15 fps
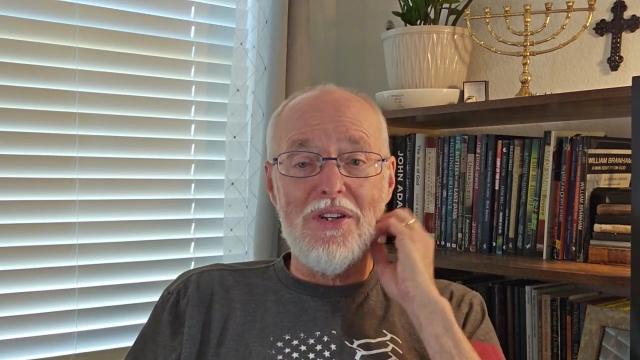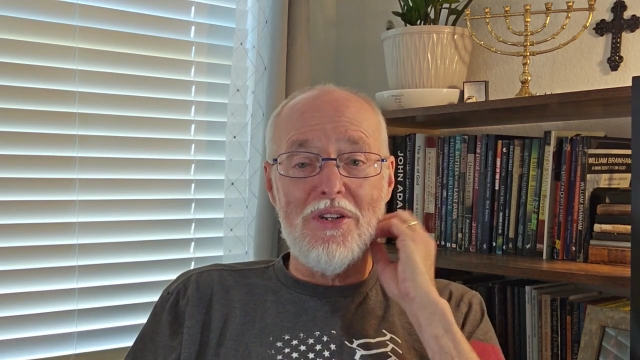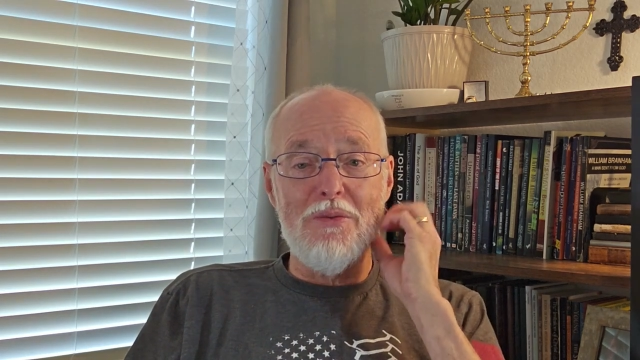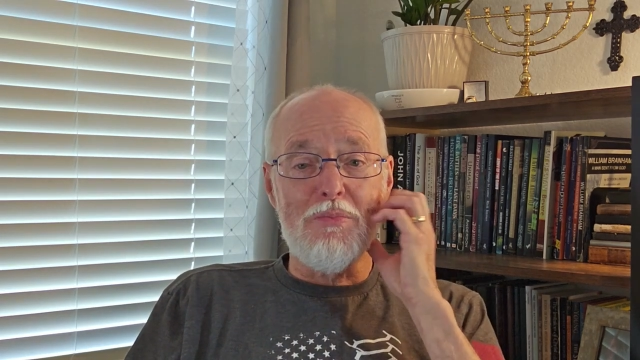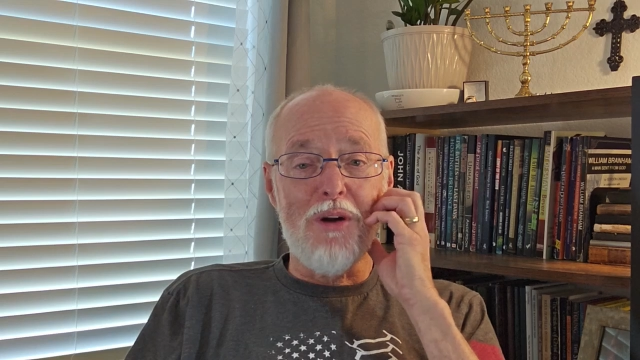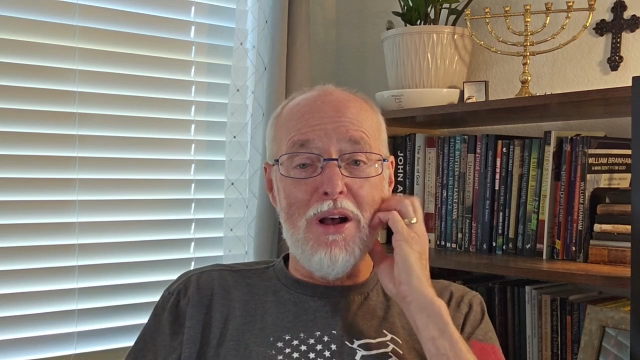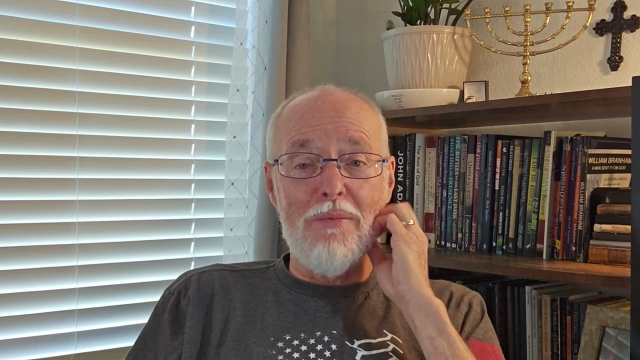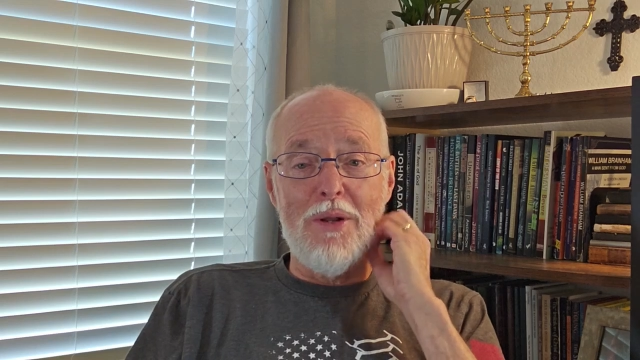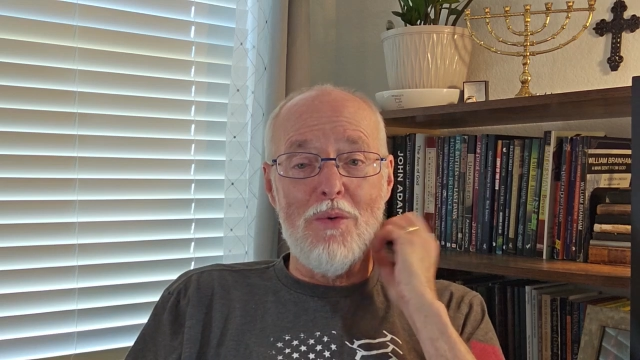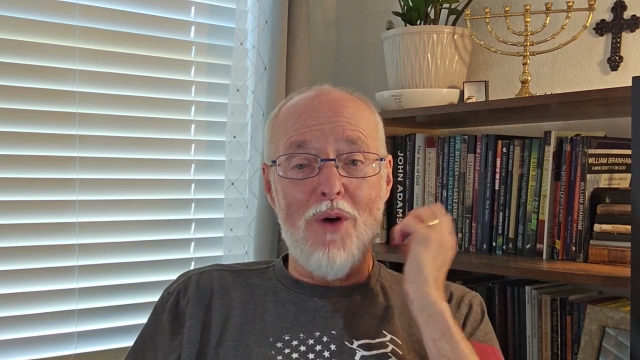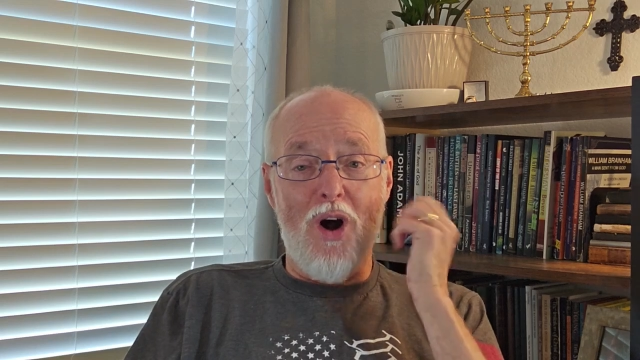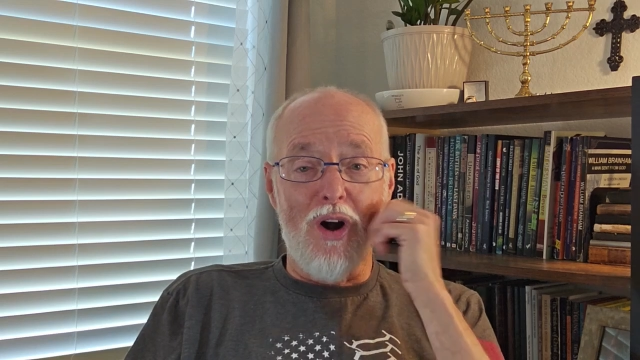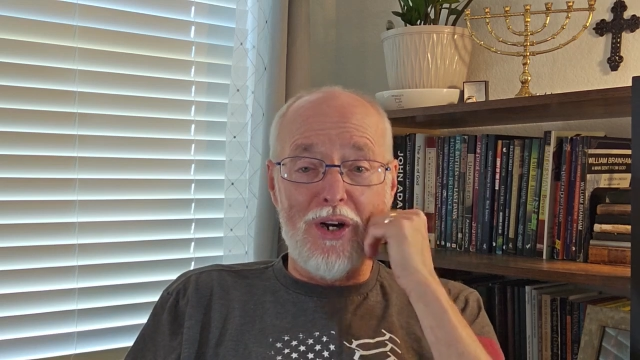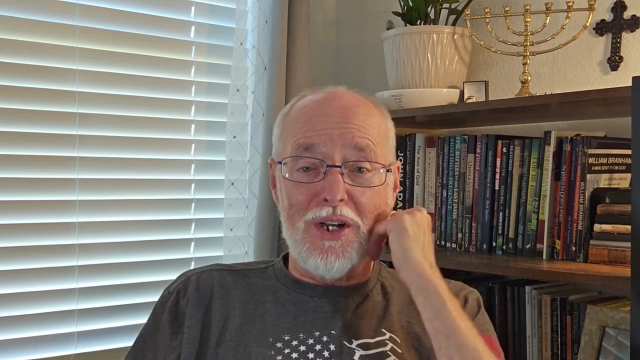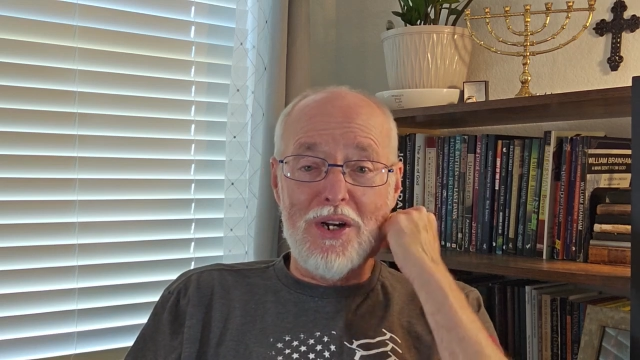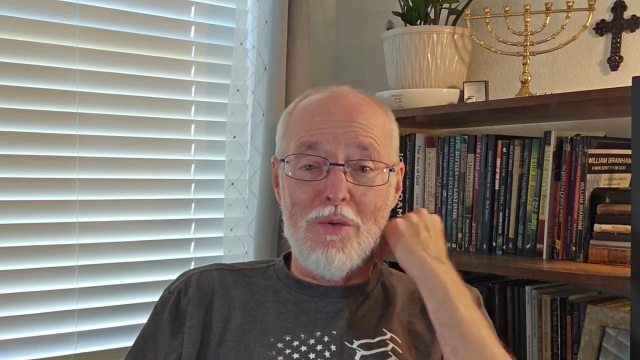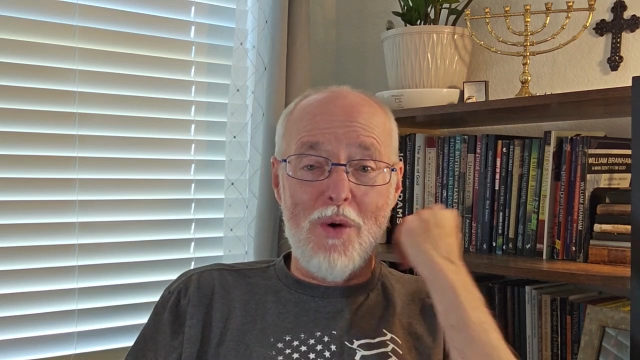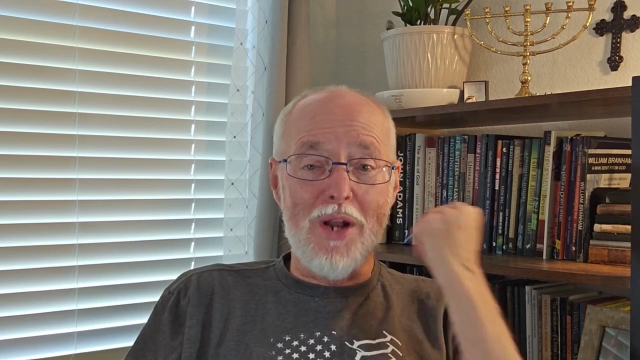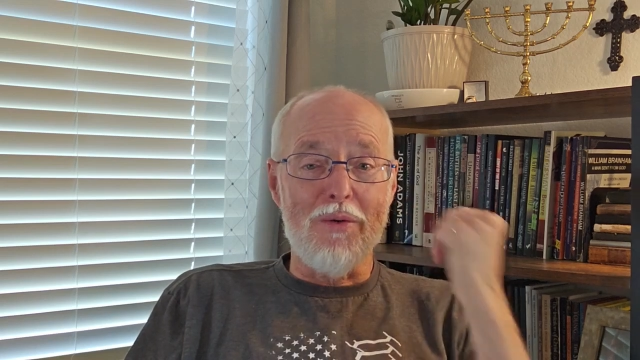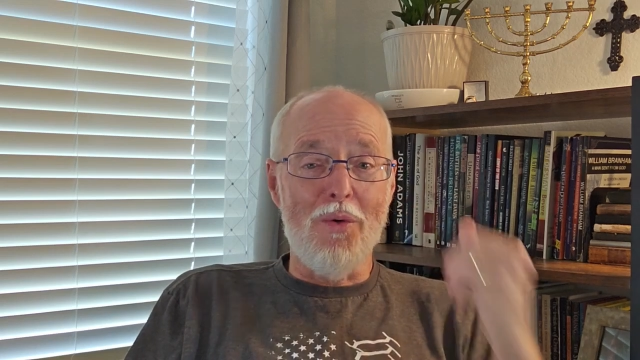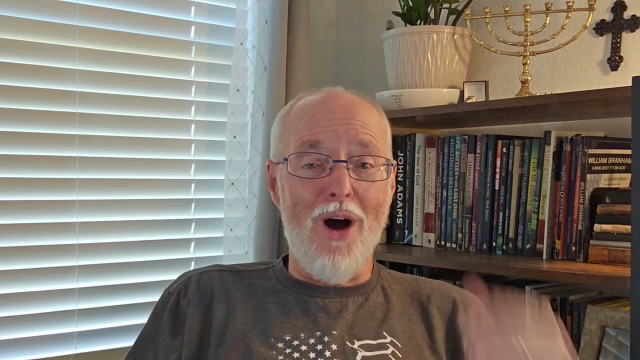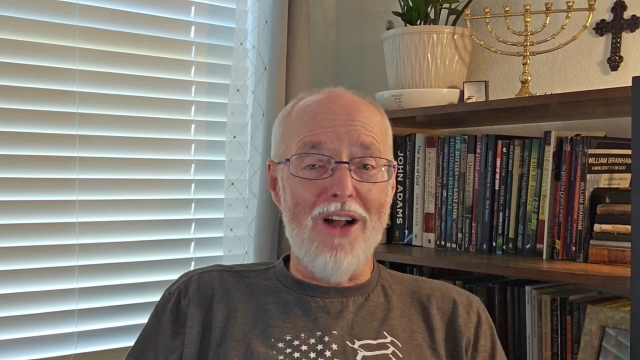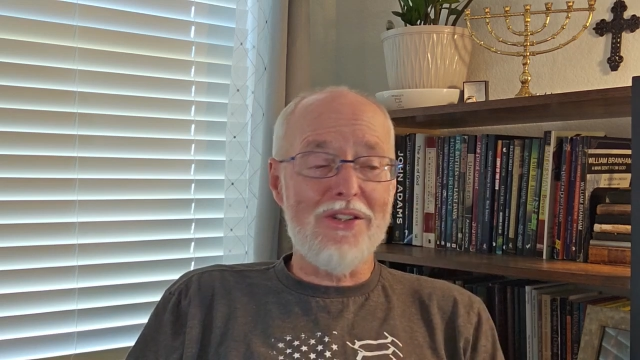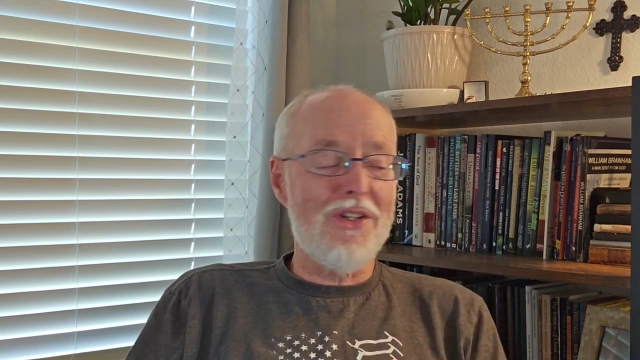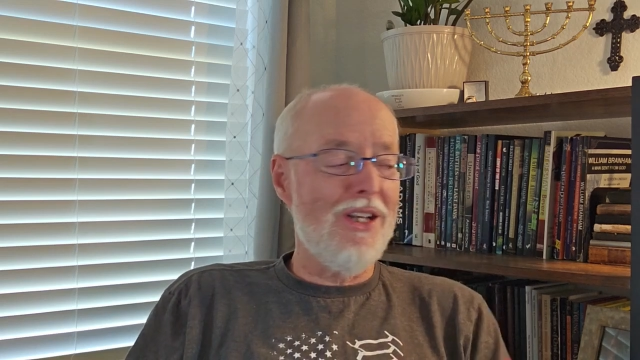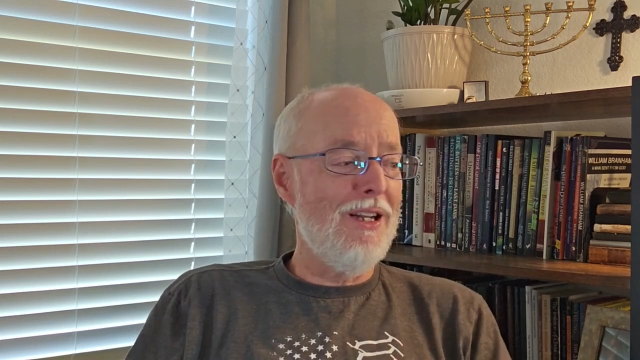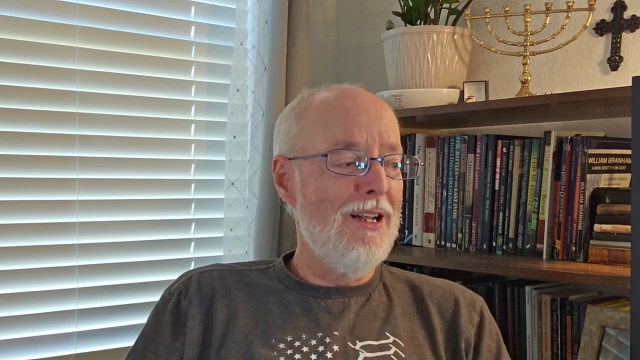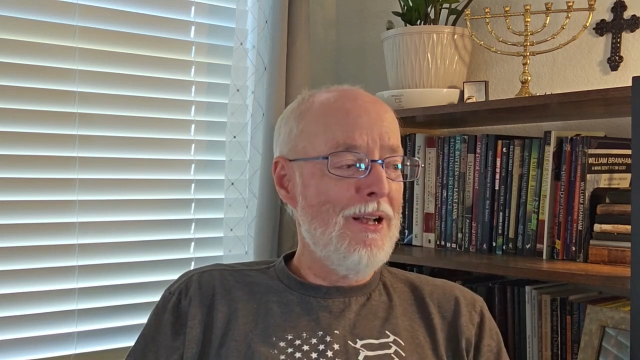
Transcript: you probably are going to want to watch it.